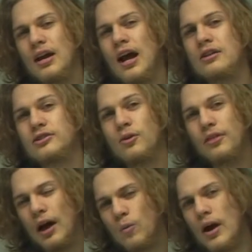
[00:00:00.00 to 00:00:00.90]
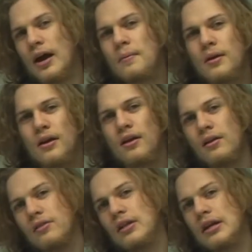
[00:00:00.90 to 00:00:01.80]
And so in that way,
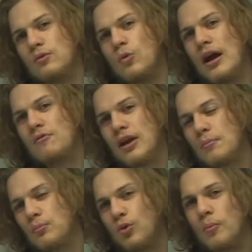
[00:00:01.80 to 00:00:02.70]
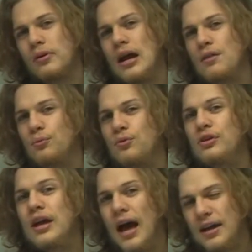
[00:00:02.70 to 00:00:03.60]
the wave can propagate through the
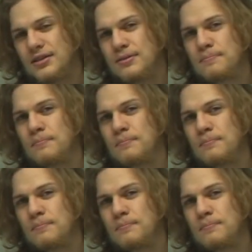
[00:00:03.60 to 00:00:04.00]
gas.